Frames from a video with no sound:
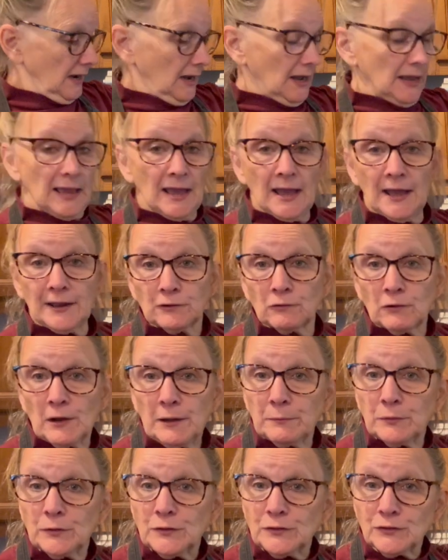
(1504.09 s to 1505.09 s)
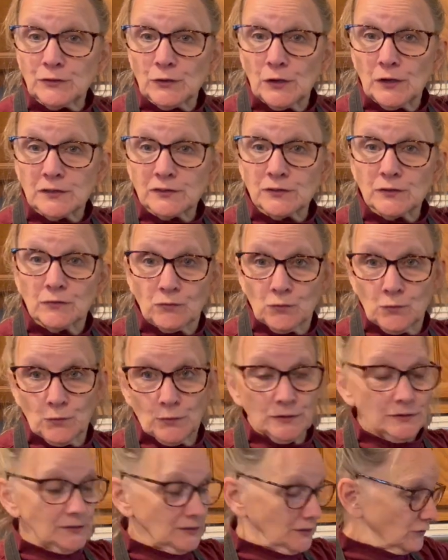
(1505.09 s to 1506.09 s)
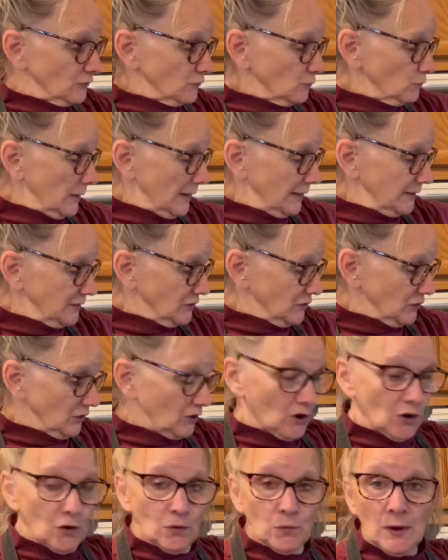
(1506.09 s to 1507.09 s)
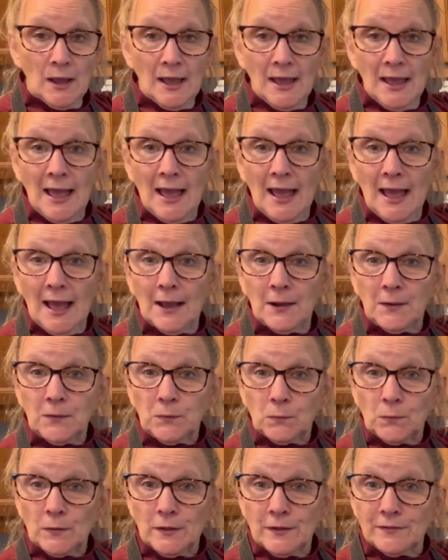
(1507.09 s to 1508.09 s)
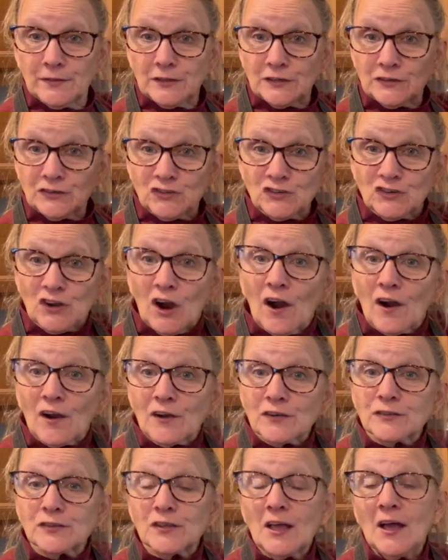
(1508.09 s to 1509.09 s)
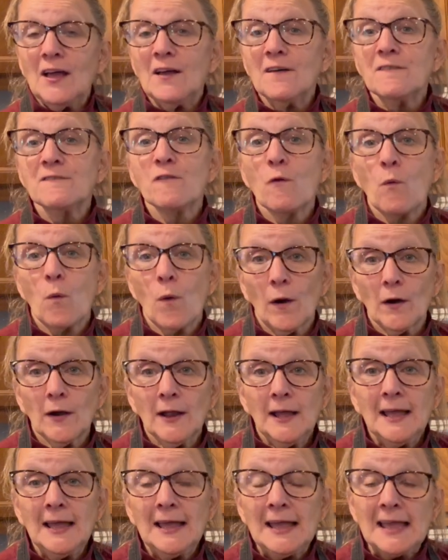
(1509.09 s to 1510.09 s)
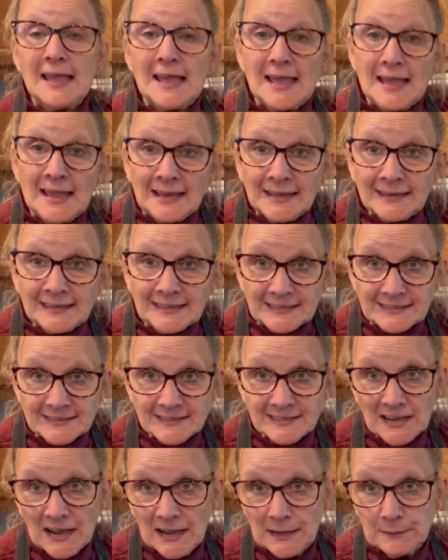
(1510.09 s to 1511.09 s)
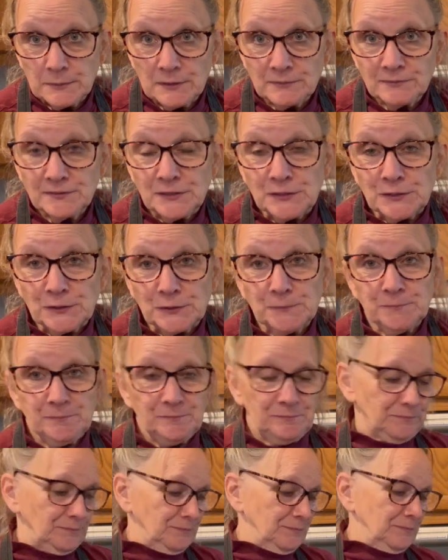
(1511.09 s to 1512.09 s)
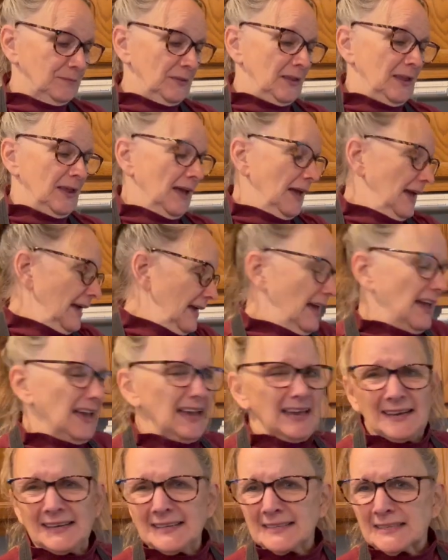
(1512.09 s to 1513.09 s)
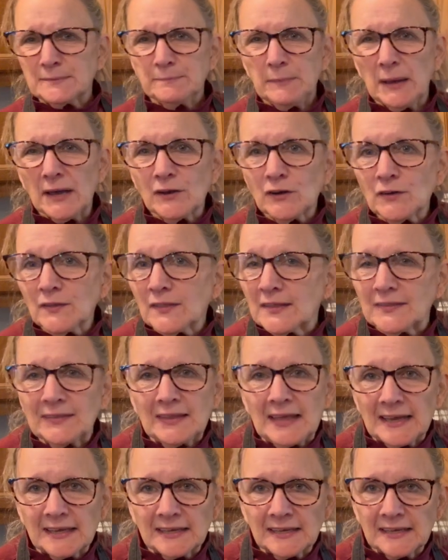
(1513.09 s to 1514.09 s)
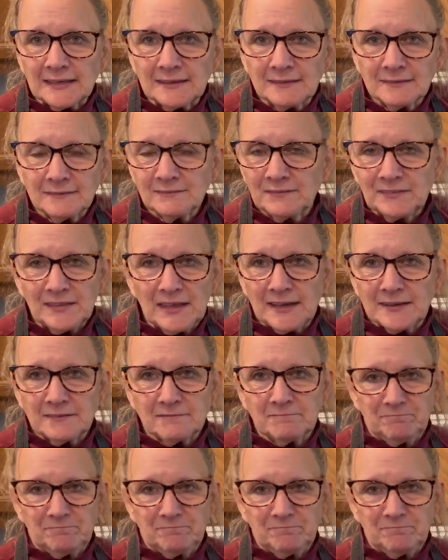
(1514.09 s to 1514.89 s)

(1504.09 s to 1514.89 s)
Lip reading: And cranberry sauce, of course, is ready to go with jars for any time of year. And it's better than that